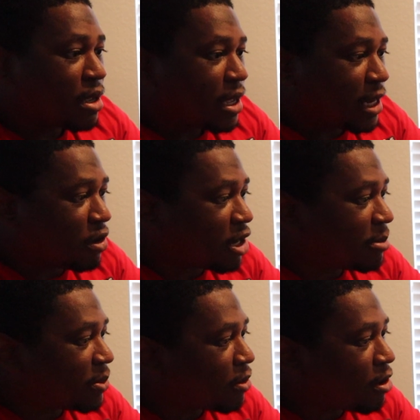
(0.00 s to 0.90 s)
And don't get
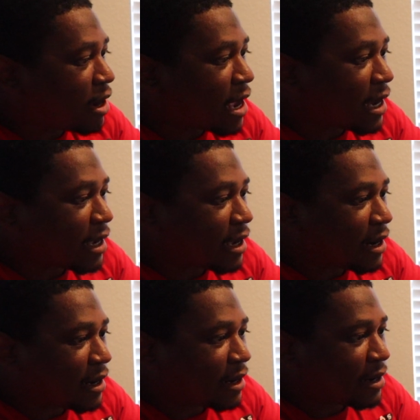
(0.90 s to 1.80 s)
me wrong, like,
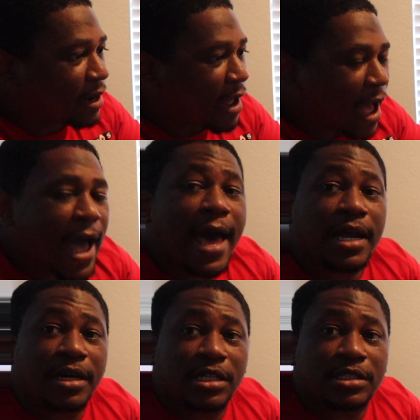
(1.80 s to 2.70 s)
I
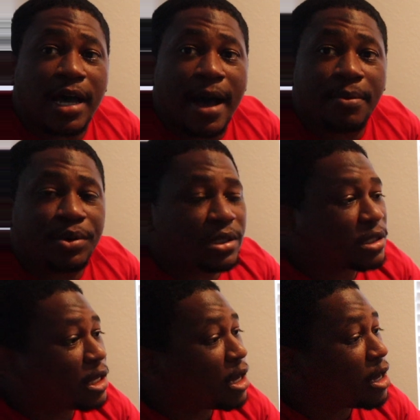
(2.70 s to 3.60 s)
had a good time
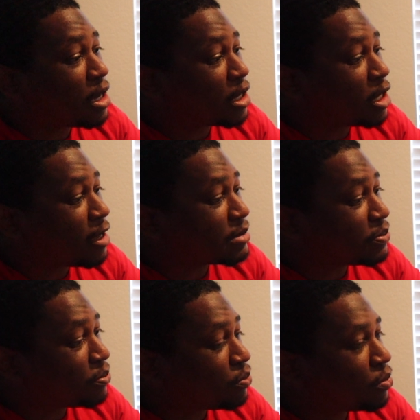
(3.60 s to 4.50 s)
with the clubs,
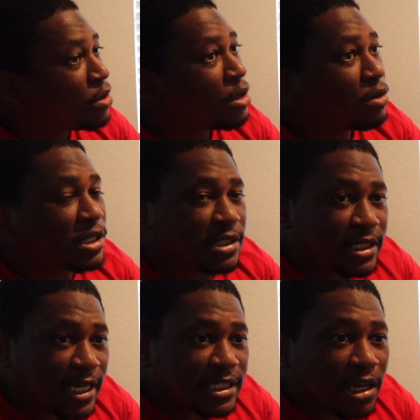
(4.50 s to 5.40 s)
with the
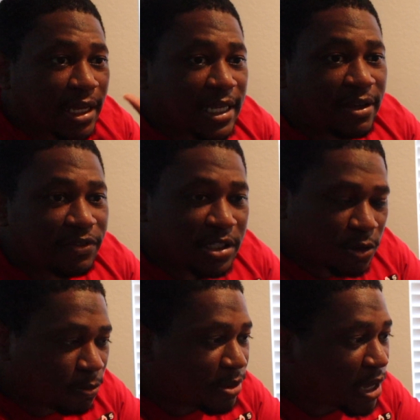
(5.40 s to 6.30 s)
CSL Elite
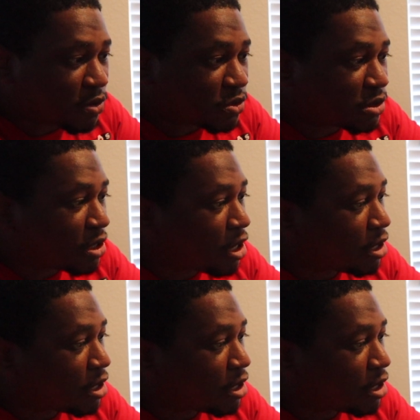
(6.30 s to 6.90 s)
V2 pedals.